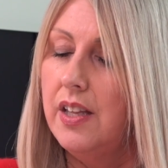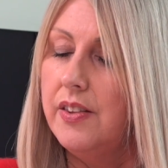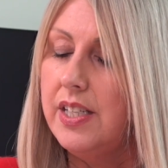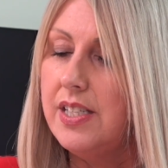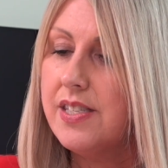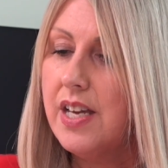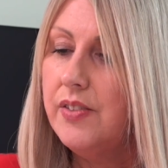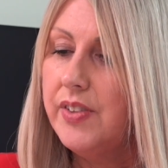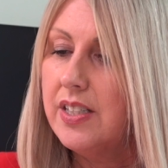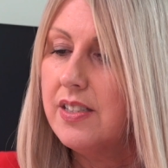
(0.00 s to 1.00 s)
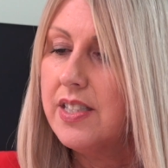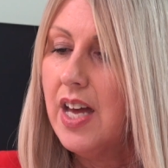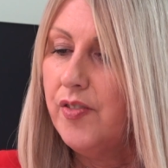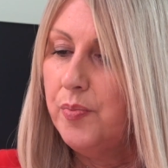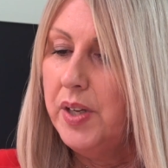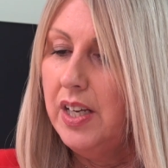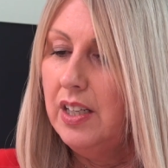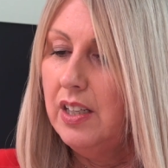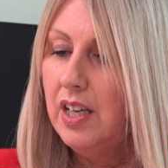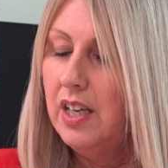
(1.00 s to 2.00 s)
These savings have
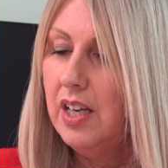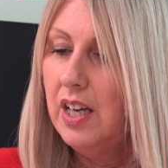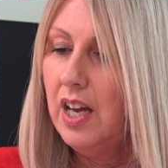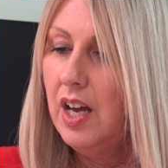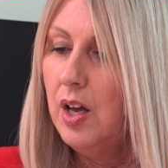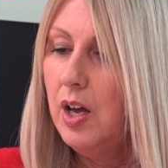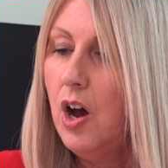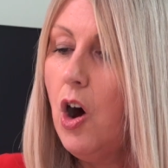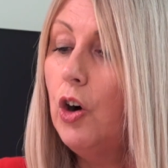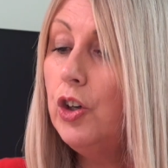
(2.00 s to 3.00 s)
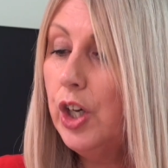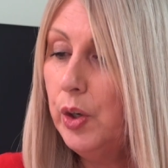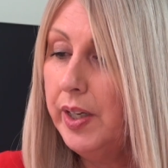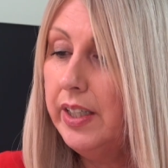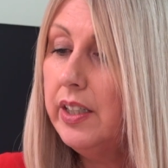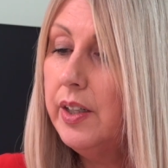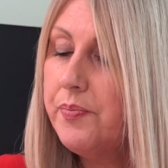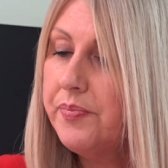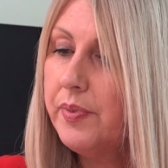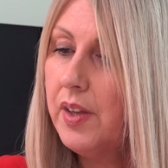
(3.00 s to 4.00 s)
been ongoing
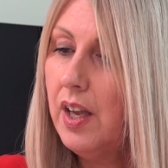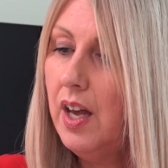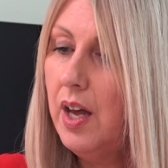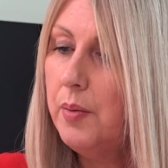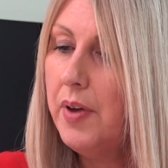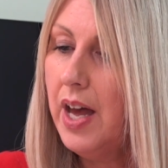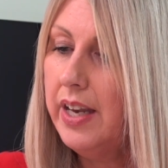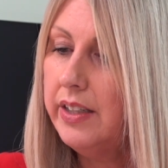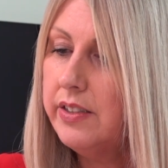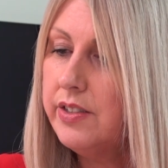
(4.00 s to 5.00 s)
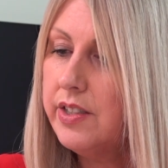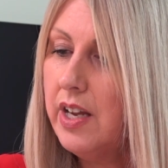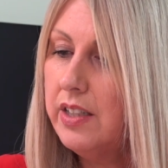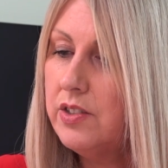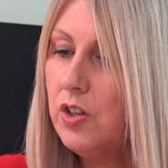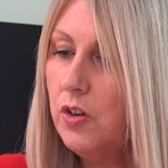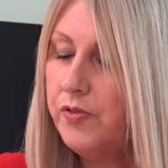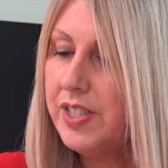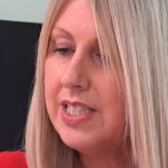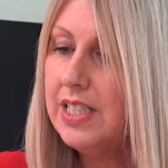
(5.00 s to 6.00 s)
and
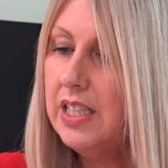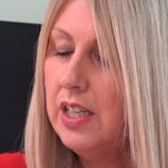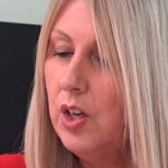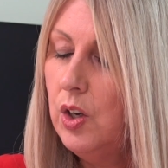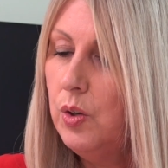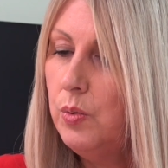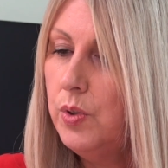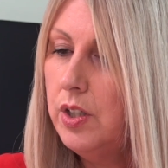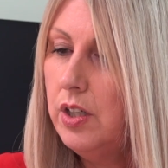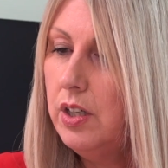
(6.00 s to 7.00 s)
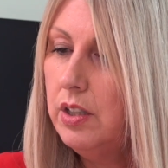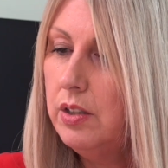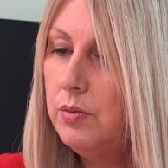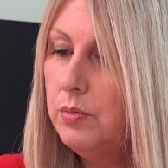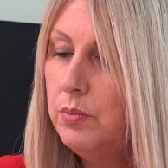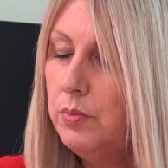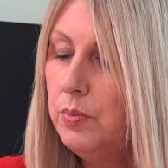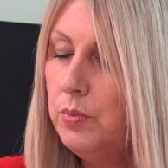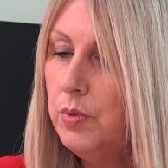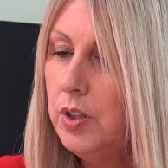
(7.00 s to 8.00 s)
obviously were
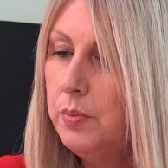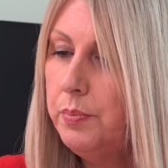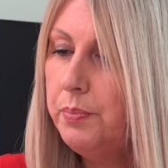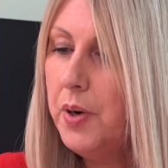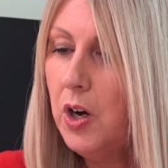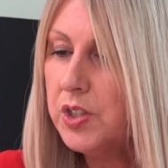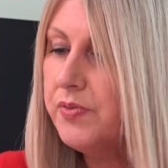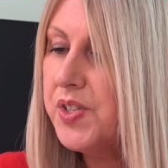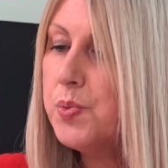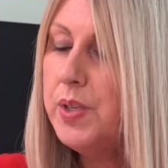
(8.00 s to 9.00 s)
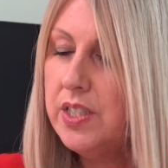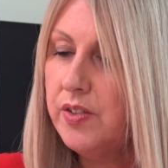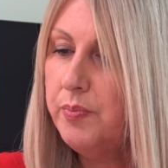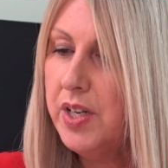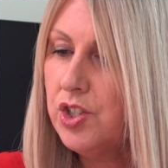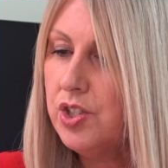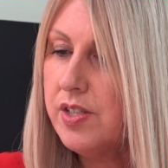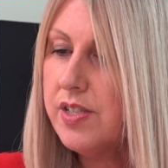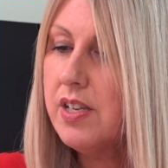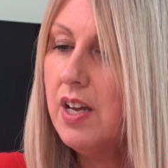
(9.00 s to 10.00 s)
part of a suite of
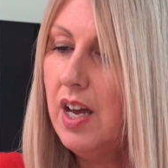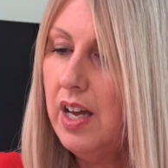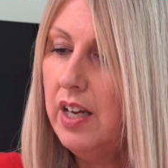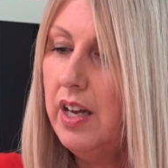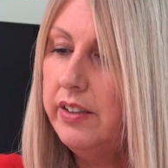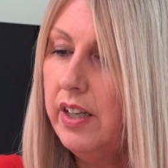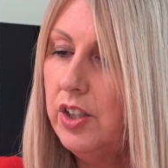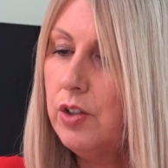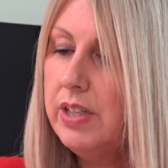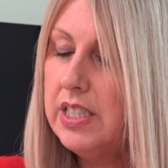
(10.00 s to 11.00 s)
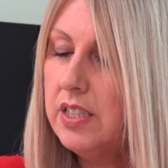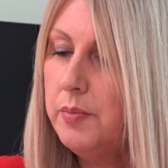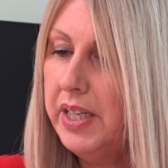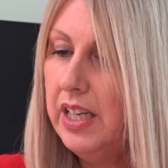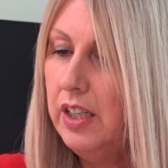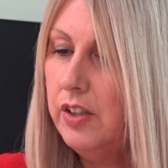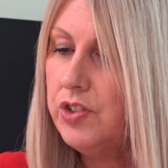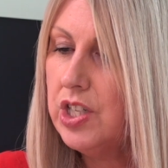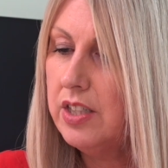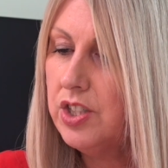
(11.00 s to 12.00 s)
measures and agreed at the beginning
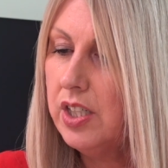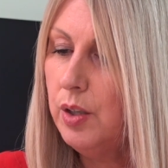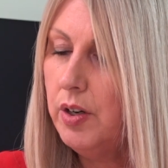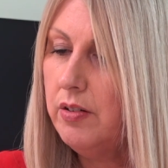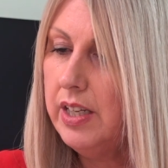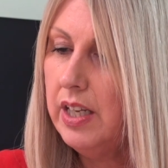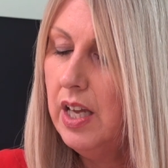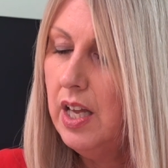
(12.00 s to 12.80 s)
of January.